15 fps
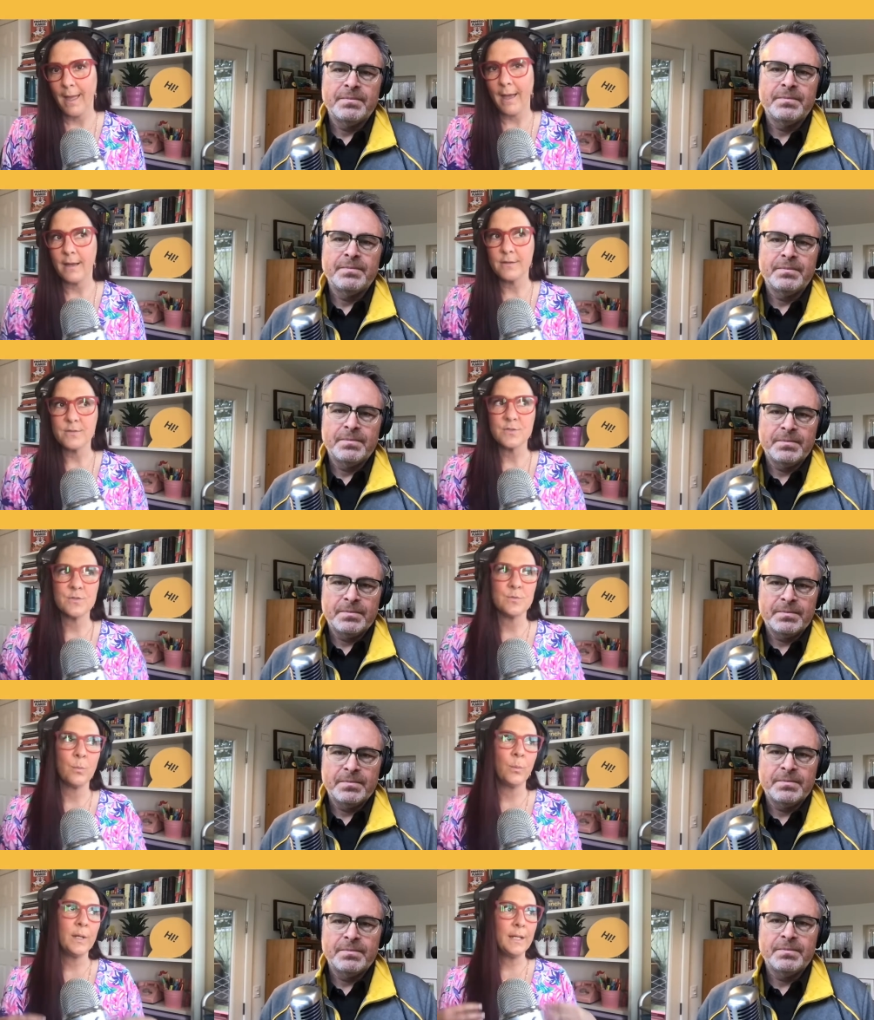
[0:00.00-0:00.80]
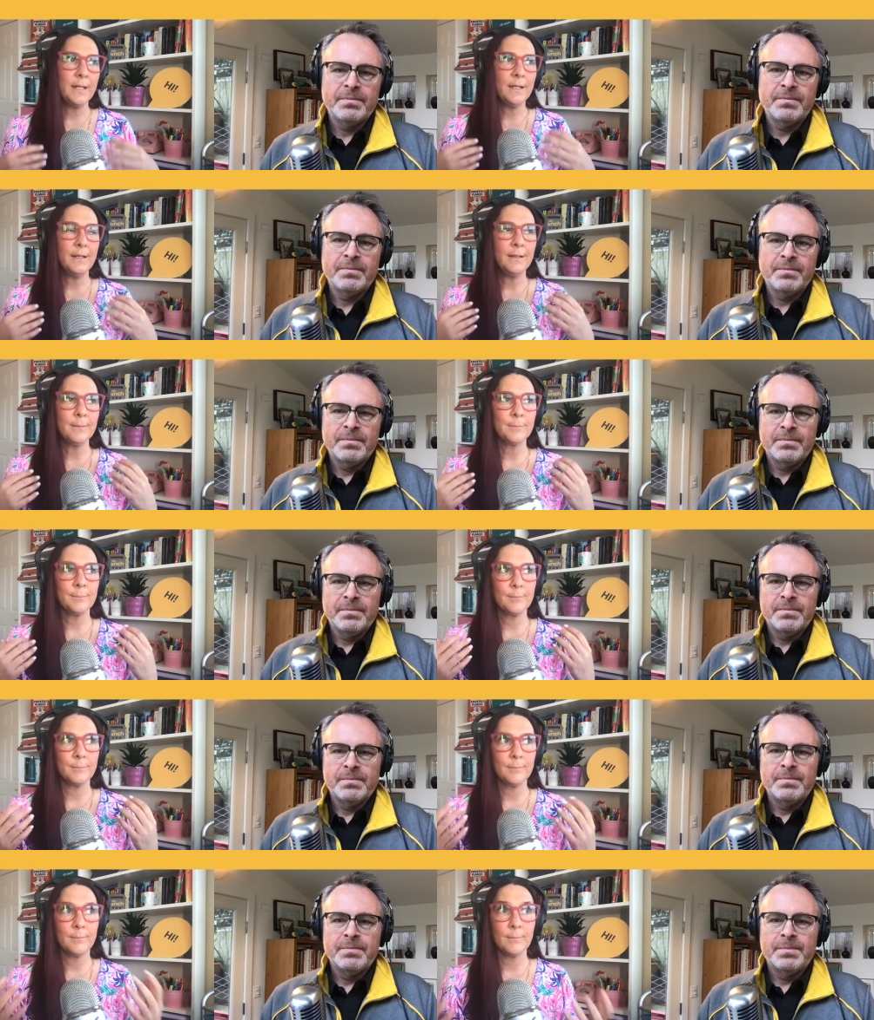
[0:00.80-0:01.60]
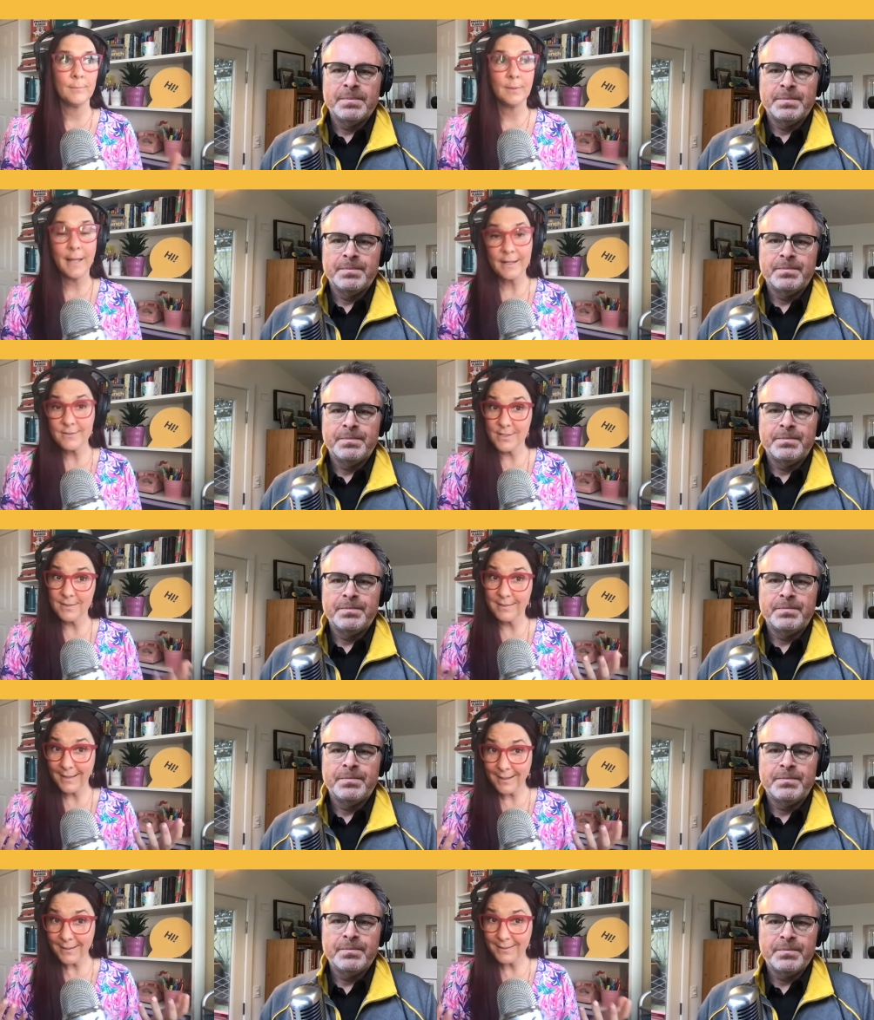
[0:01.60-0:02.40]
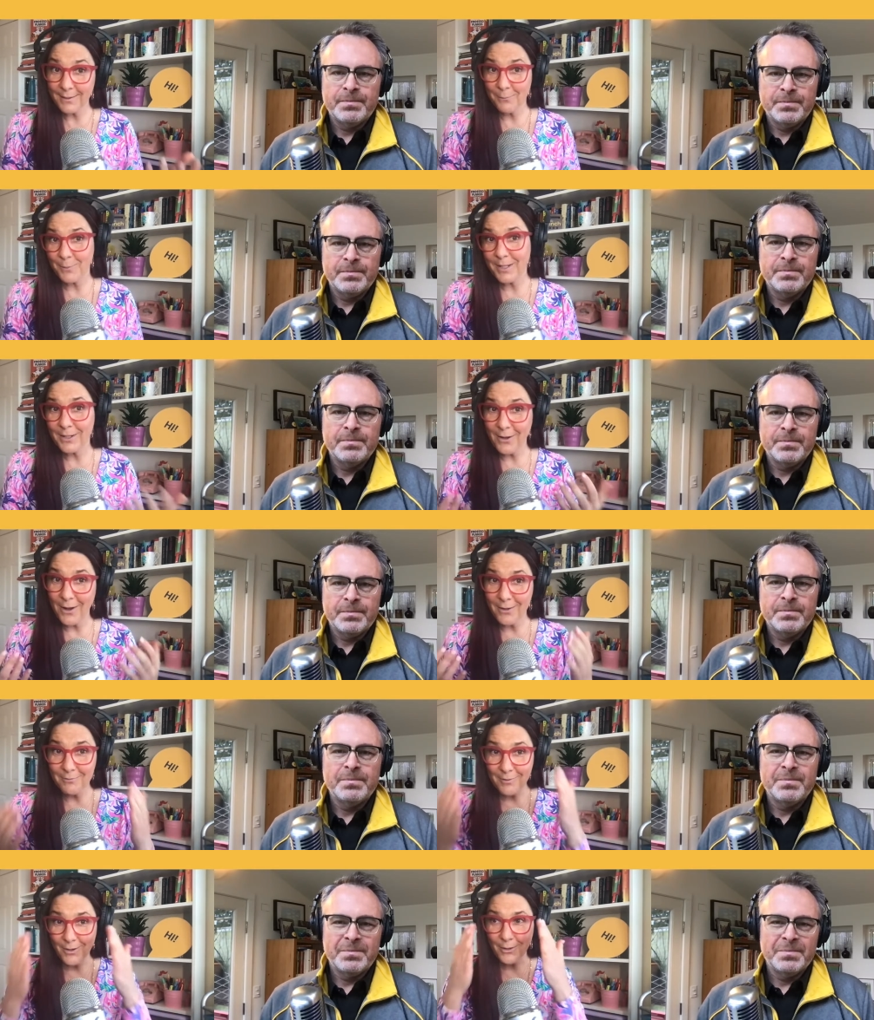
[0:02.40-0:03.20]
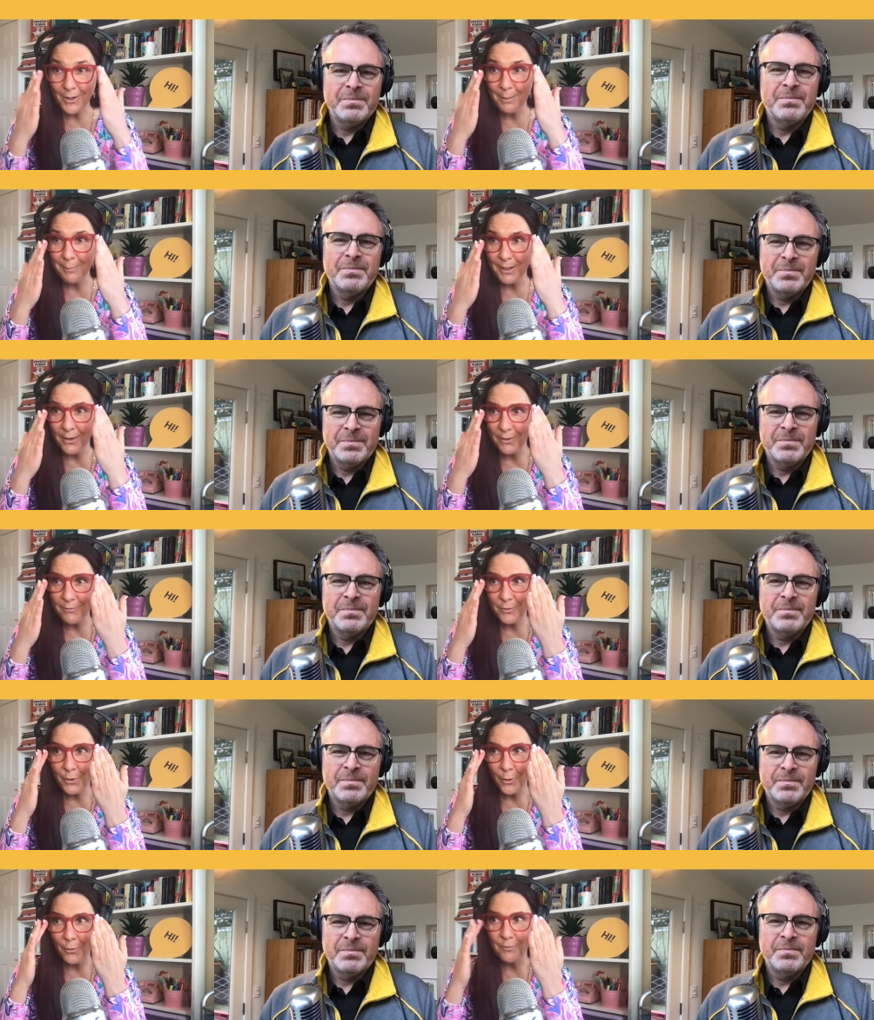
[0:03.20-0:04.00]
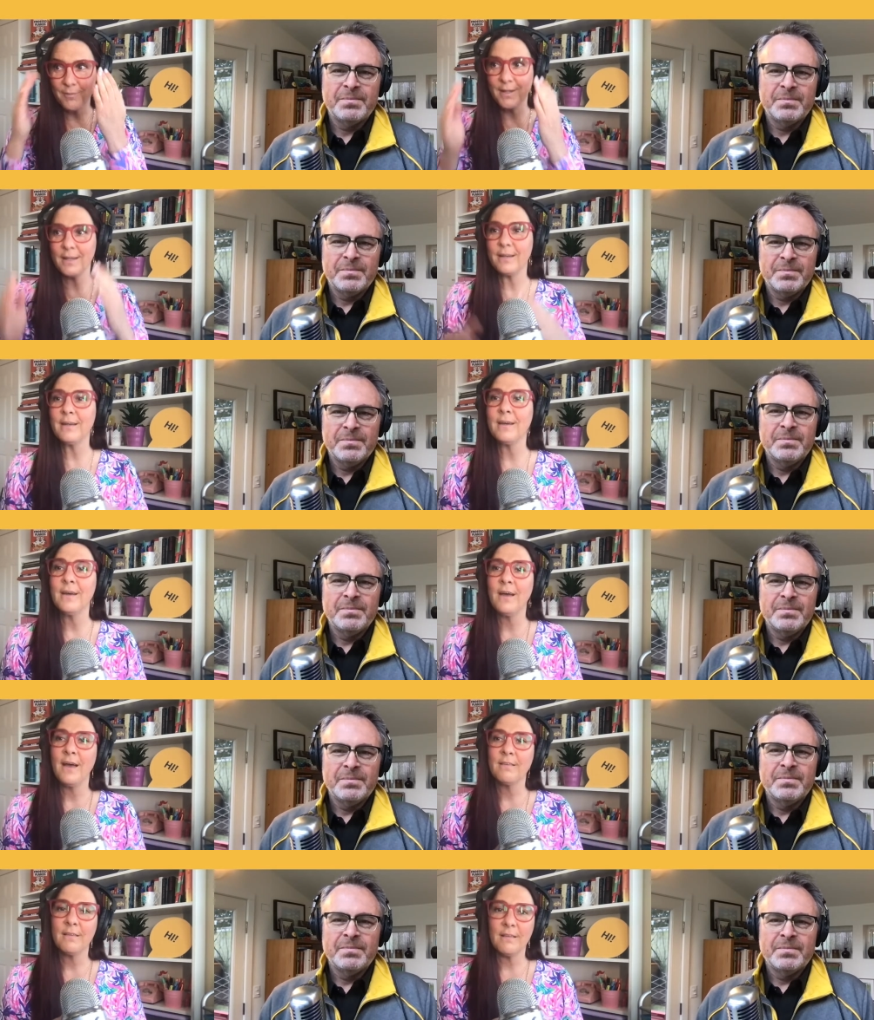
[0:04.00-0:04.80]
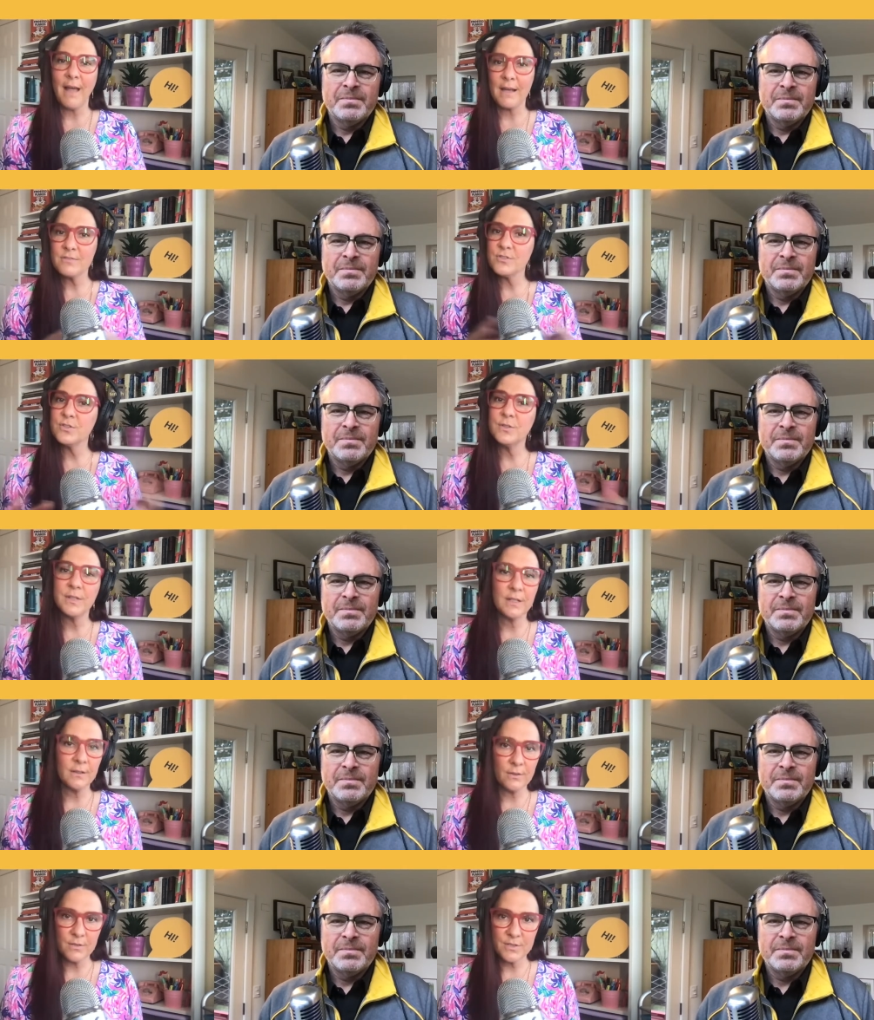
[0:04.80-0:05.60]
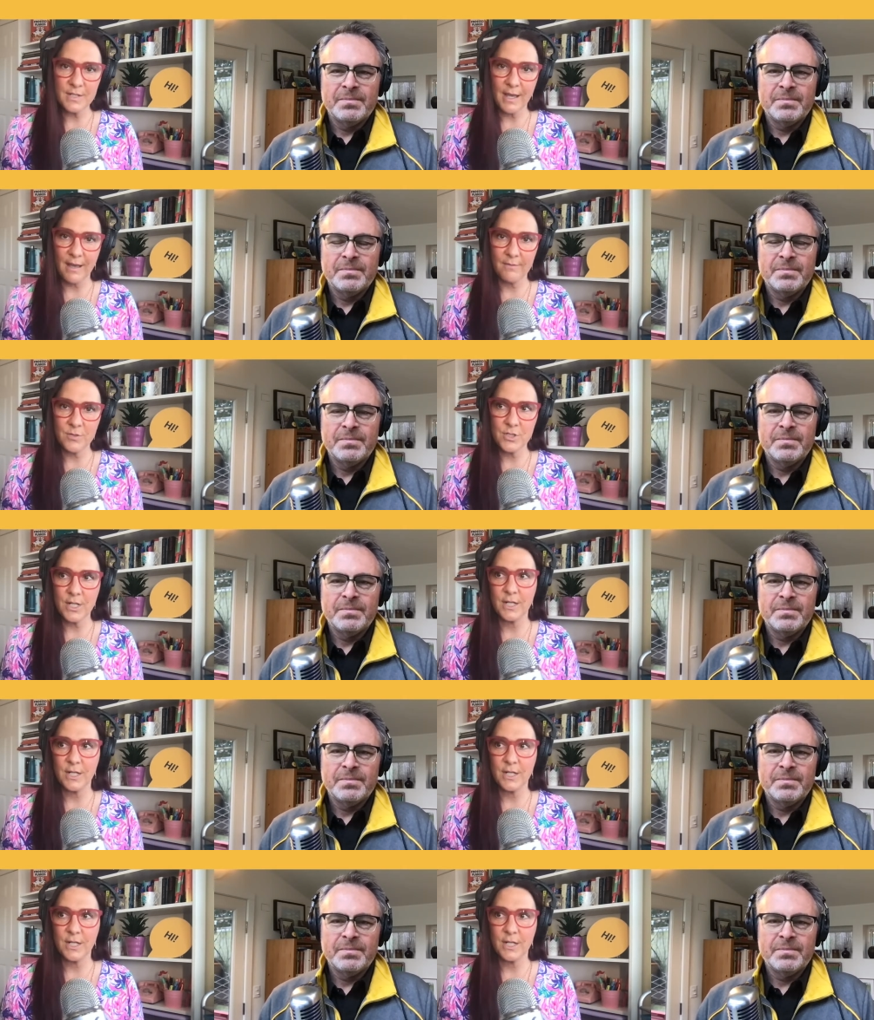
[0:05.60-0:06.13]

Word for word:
Speaker 1: As we like to think, and we kind of are coming out of COVID, the last two years have